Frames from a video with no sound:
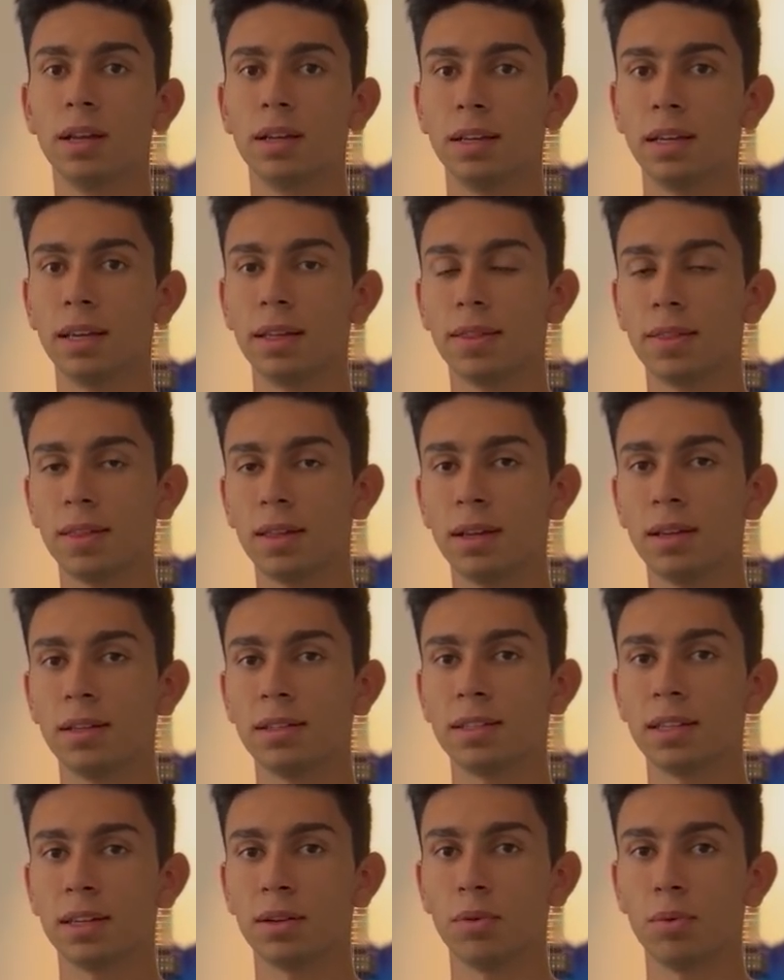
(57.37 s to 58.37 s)
get
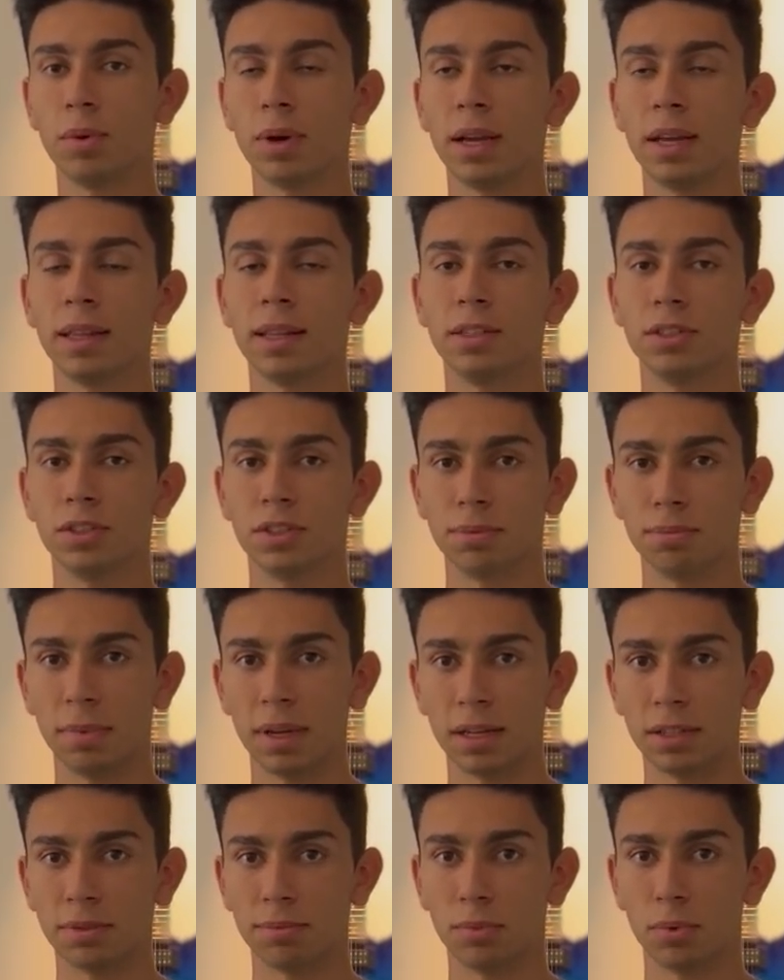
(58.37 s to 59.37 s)
things in a way that just
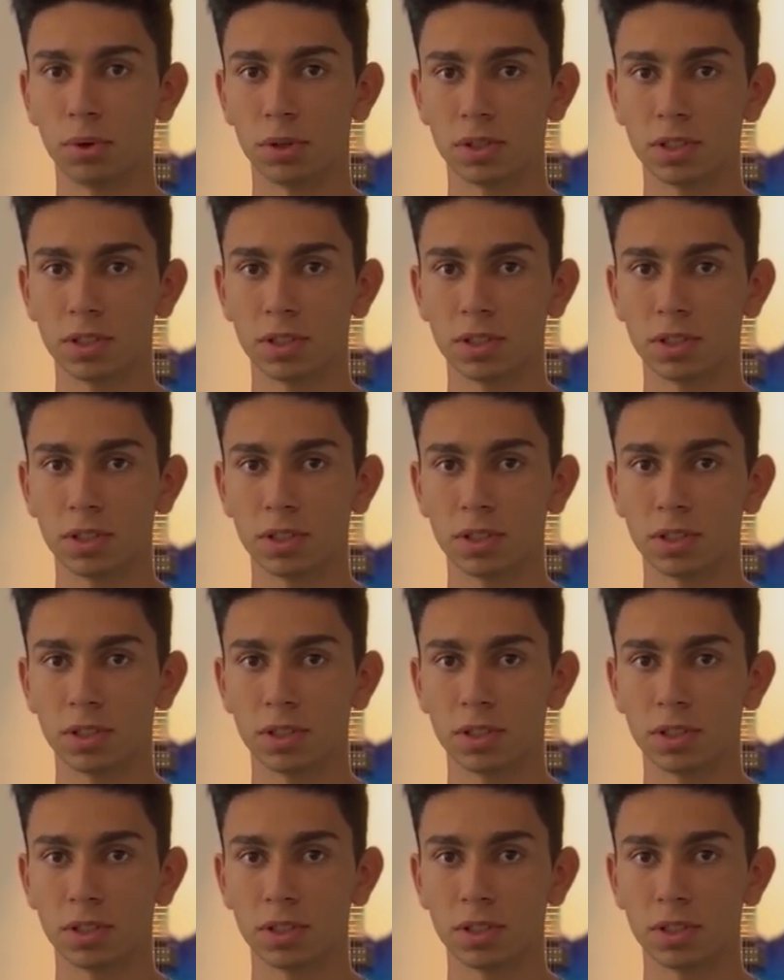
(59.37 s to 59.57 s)
makes more